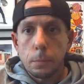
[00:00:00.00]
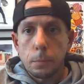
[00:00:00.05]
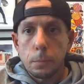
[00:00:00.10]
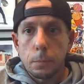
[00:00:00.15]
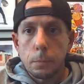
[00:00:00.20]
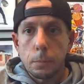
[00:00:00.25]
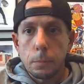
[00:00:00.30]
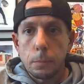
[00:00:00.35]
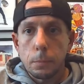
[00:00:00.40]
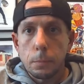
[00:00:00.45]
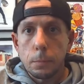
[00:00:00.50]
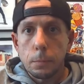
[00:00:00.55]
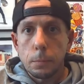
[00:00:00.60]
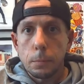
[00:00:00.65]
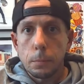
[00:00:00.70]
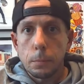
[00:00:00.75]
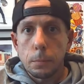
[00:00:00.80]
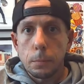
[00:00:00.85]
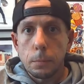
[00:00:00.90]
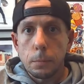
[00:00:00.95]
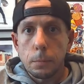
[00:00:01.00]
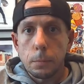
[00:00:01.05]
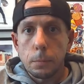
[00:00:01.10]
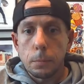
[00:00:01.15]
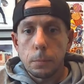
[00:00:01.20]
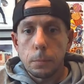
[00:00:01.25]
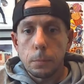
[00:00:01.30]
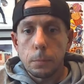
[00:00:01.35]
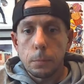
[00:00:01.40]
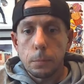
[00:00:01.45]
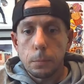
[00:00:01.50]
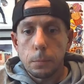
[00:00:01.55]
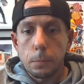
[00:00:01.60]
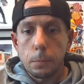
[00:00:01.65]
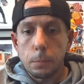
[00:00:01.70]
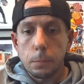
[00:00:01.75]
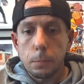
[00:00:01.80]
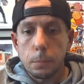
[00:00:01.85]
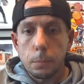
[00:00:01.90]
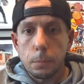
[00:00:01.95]

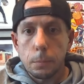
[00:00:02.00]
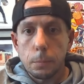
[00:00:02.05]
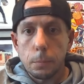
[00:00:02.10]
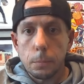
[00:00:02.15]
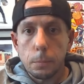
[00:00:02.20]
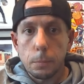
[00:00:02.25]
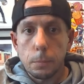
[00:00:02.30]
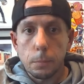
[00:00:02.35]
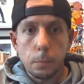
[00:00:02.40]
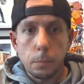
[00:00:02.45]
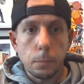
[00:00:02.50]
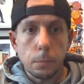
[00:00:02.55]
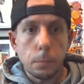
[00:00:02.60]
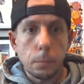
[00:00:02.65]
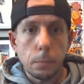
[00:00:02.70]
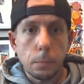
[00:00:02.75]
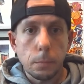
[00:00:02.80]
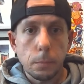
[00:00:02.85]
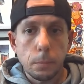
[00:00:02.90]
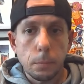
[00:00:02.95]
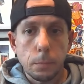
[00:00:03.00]
This person isn't speaking.